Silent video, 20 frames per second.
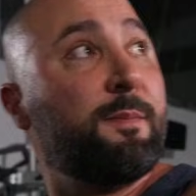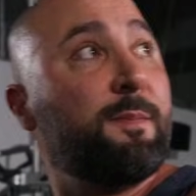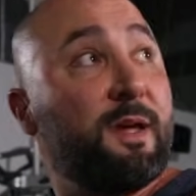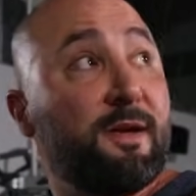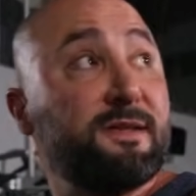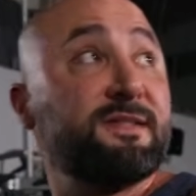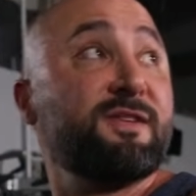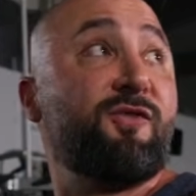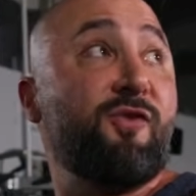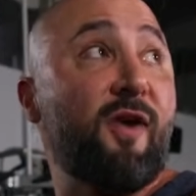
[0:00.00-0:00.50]

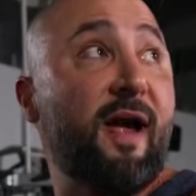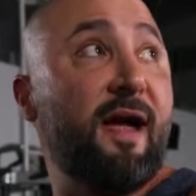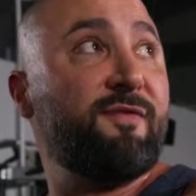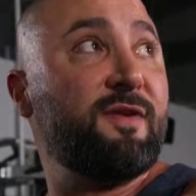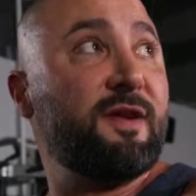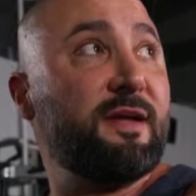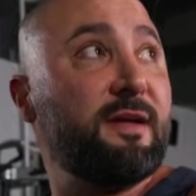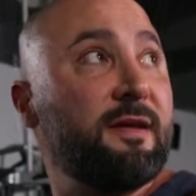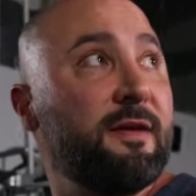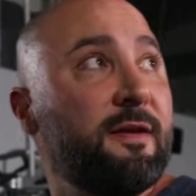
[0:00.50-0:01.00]
because of
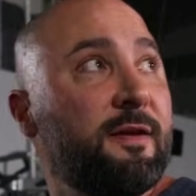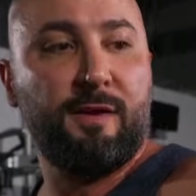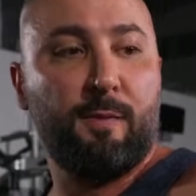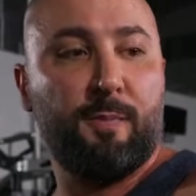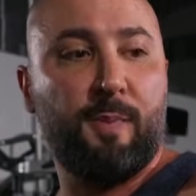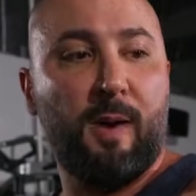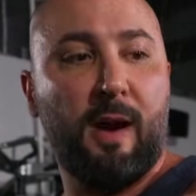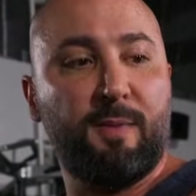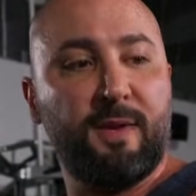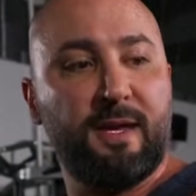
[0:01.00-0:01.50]
gravity, you're
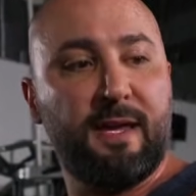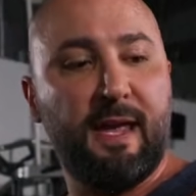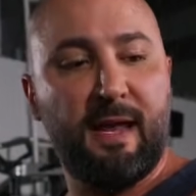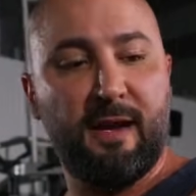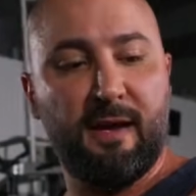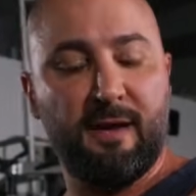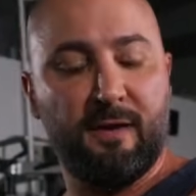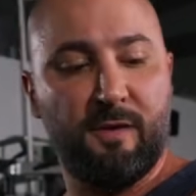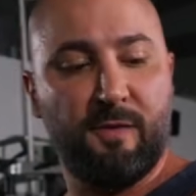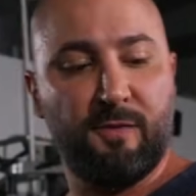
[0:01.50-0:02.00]
probably
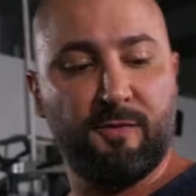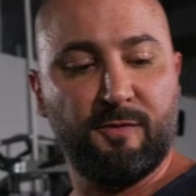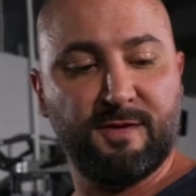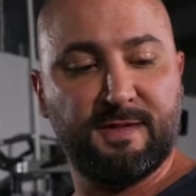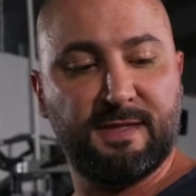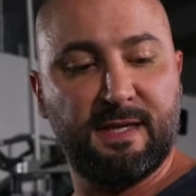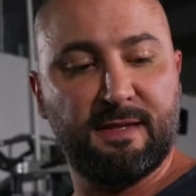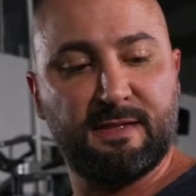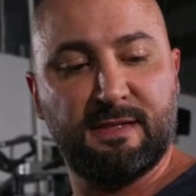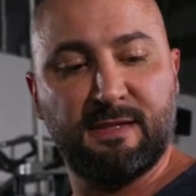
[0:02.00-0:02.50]
getting
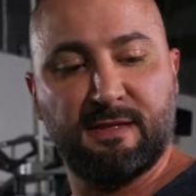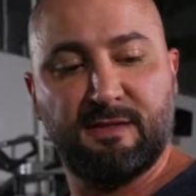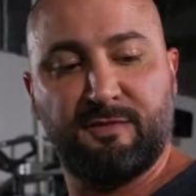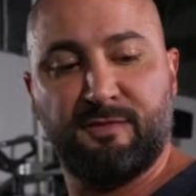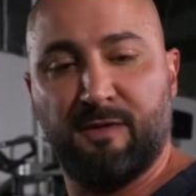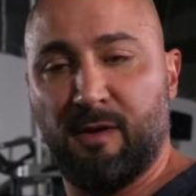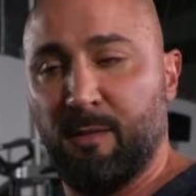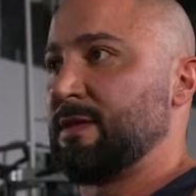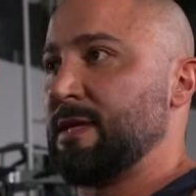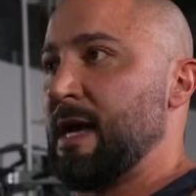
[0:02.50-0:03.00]
resistance
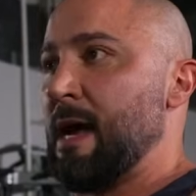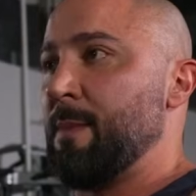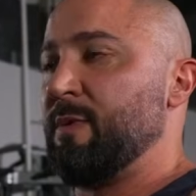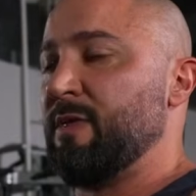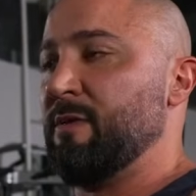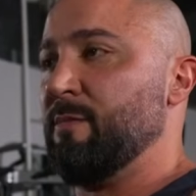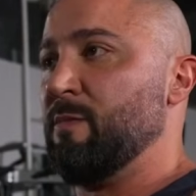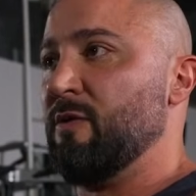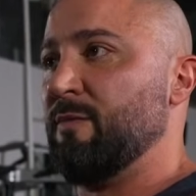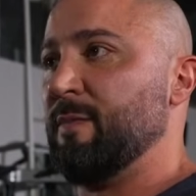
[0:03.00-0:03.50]
from top of
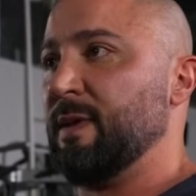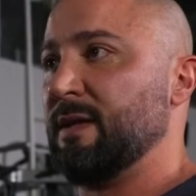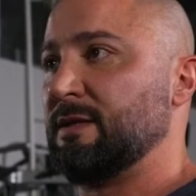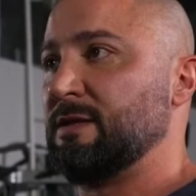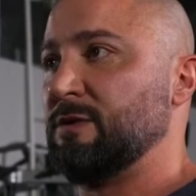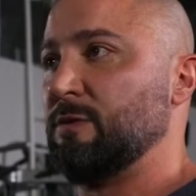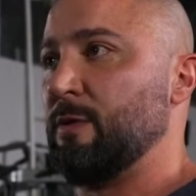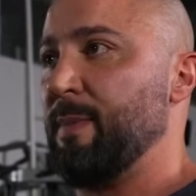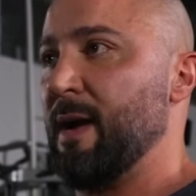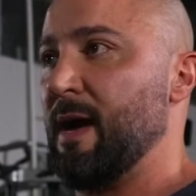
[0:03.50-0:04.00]
the movement
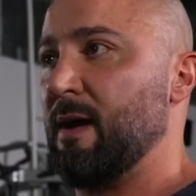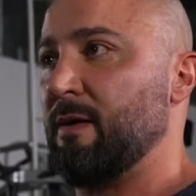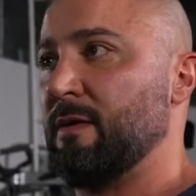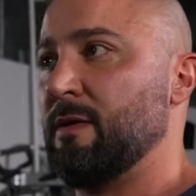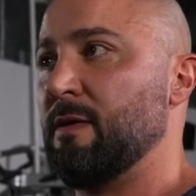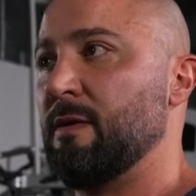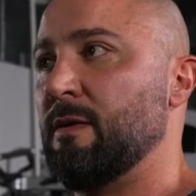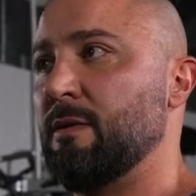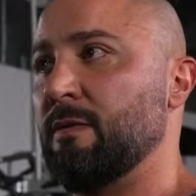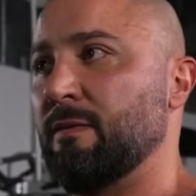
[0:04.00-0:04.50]
to about
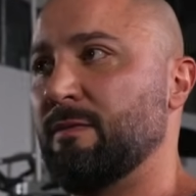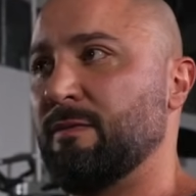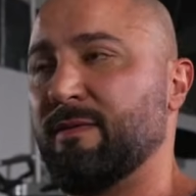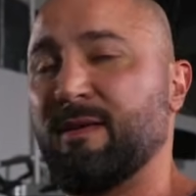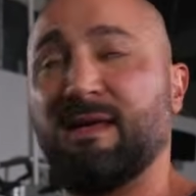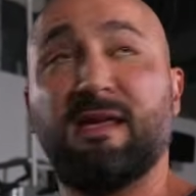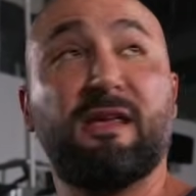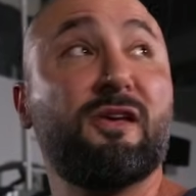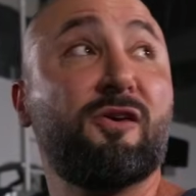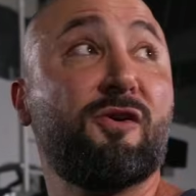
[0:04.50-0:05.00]

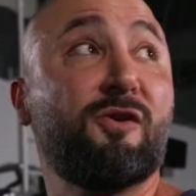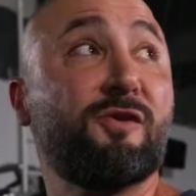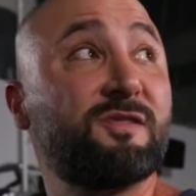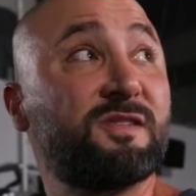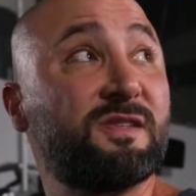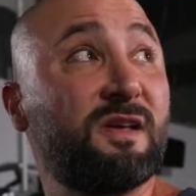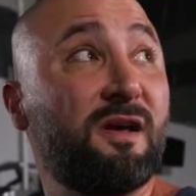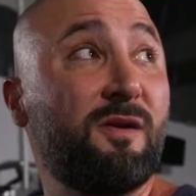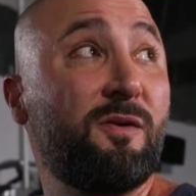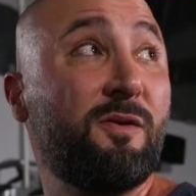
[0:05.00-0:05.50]
here or
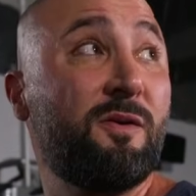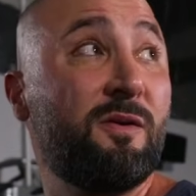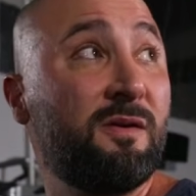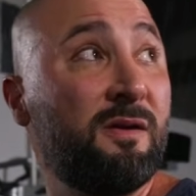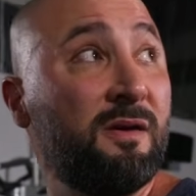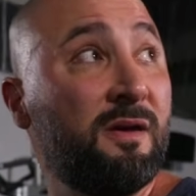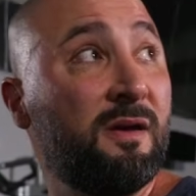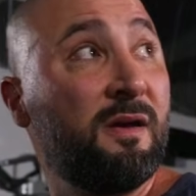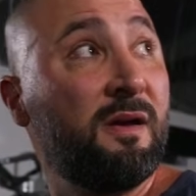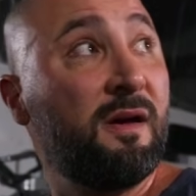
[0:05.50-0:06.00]
so
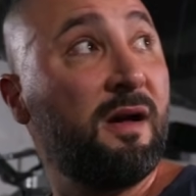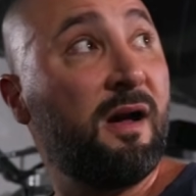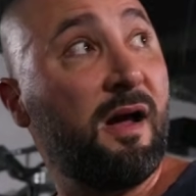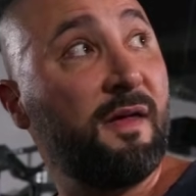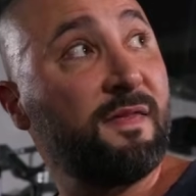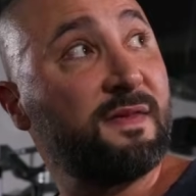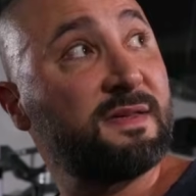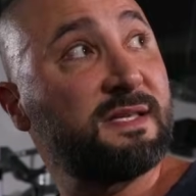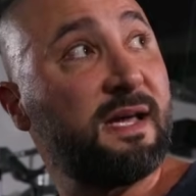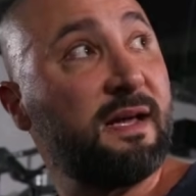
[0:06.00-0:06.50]

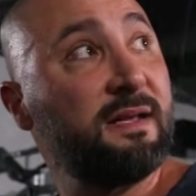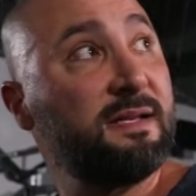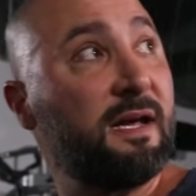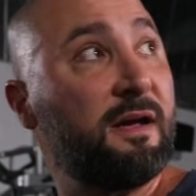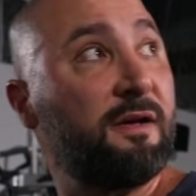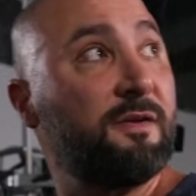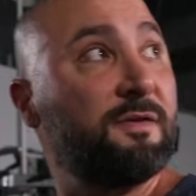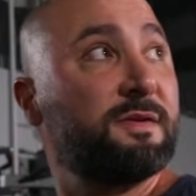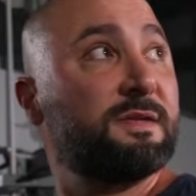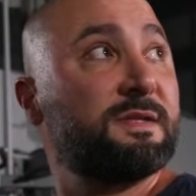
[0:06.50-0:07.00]
on the side
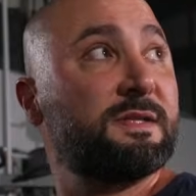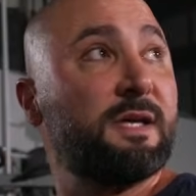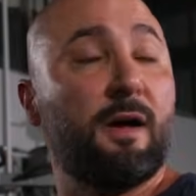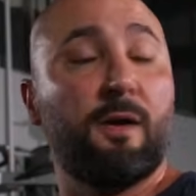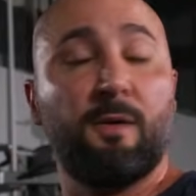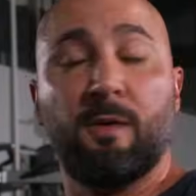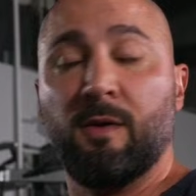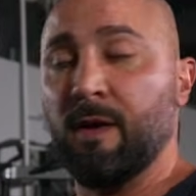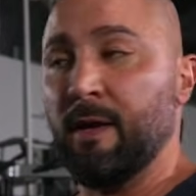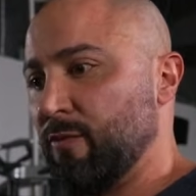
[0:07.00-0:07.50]
delt.
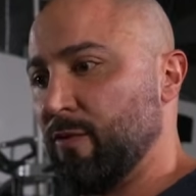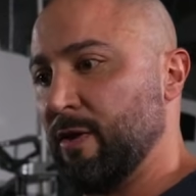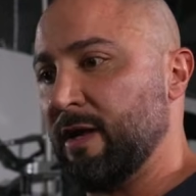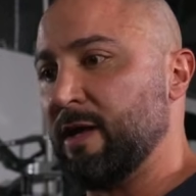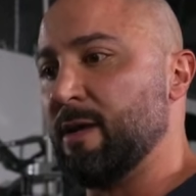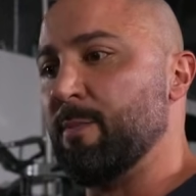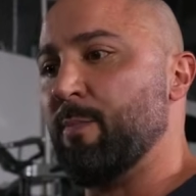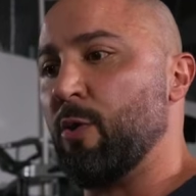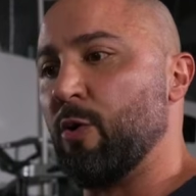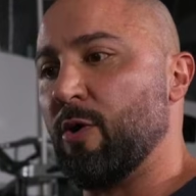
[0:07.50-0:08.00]
So
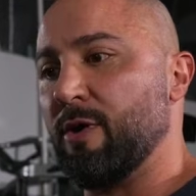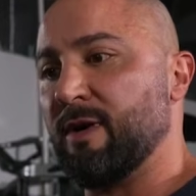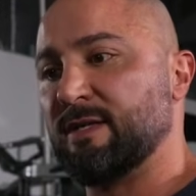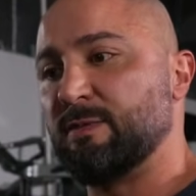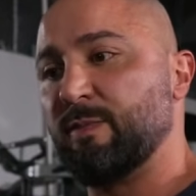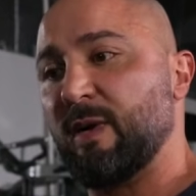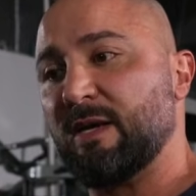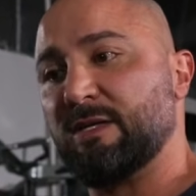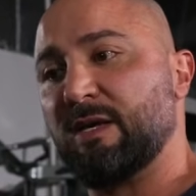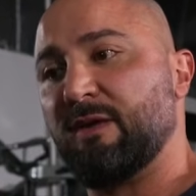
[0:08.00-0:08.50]
really important,
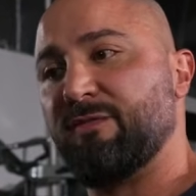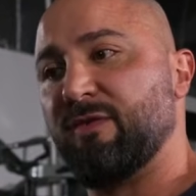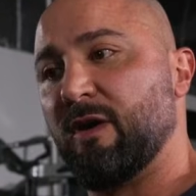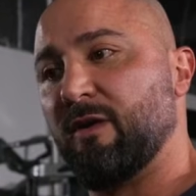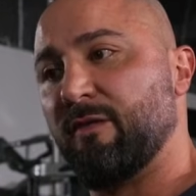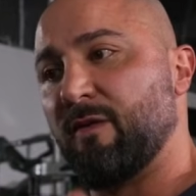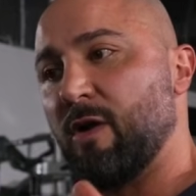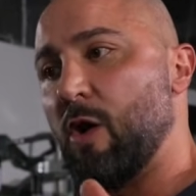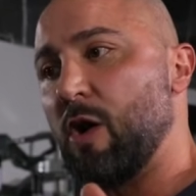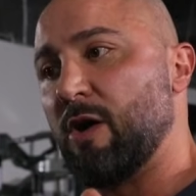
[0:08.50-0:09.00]
especially if you
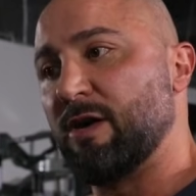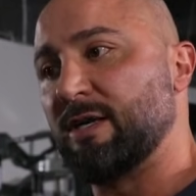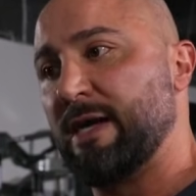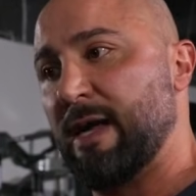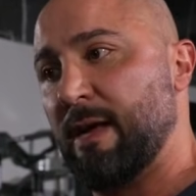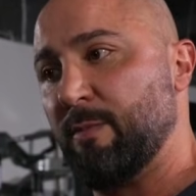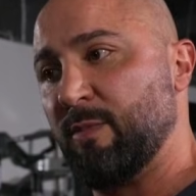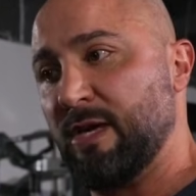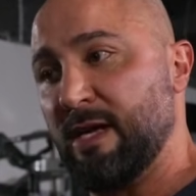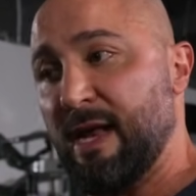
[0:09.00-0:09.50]
have a hard
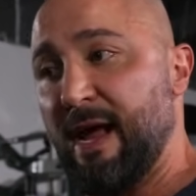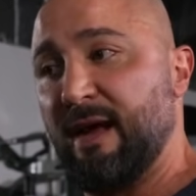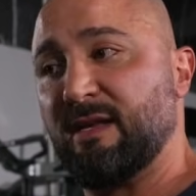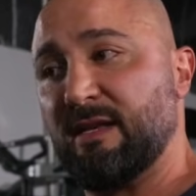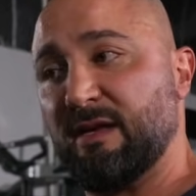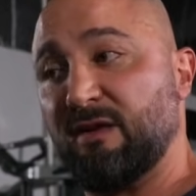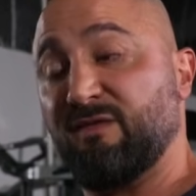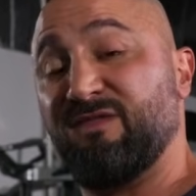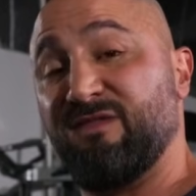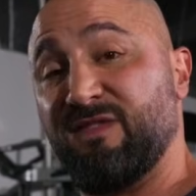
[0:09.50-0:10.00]
time
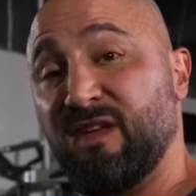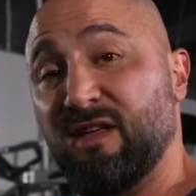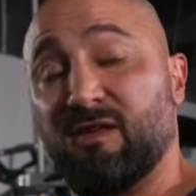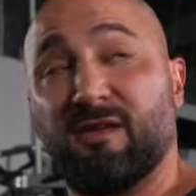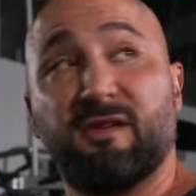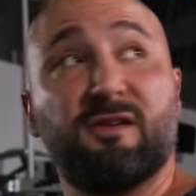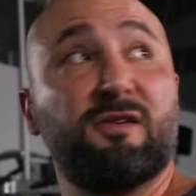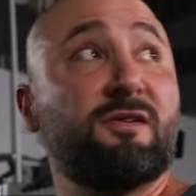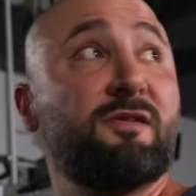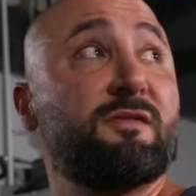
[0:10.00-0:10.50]
connecting and
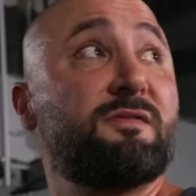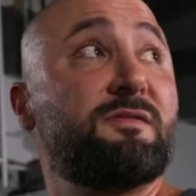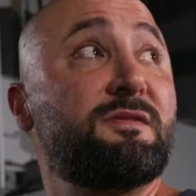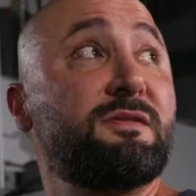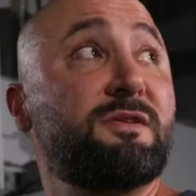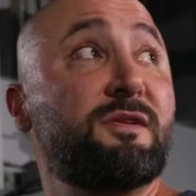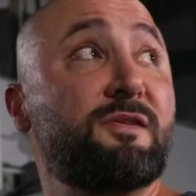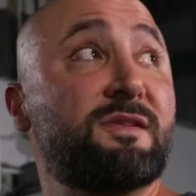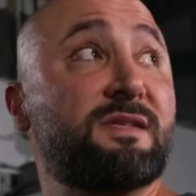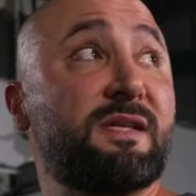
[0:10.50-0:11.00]
feeling
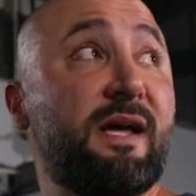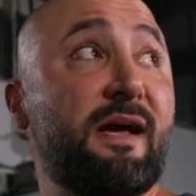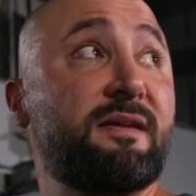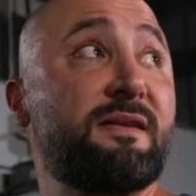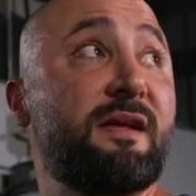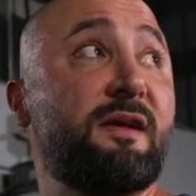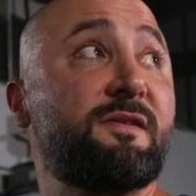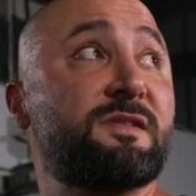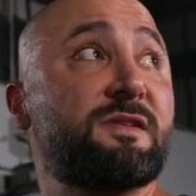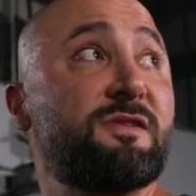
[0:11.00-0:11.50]
your side
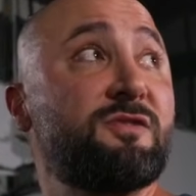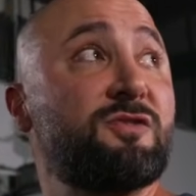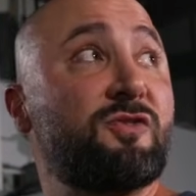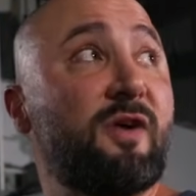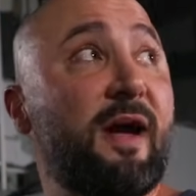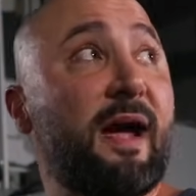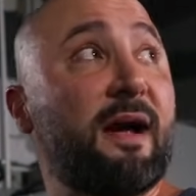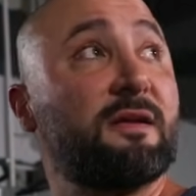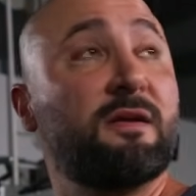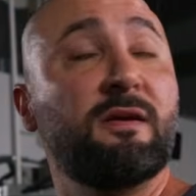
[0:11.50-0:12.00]
delts
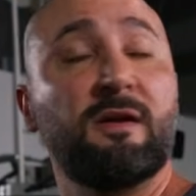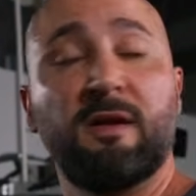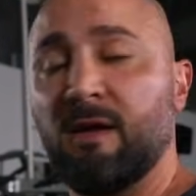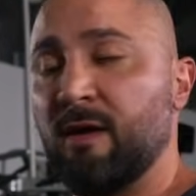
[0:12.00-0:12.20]
contract.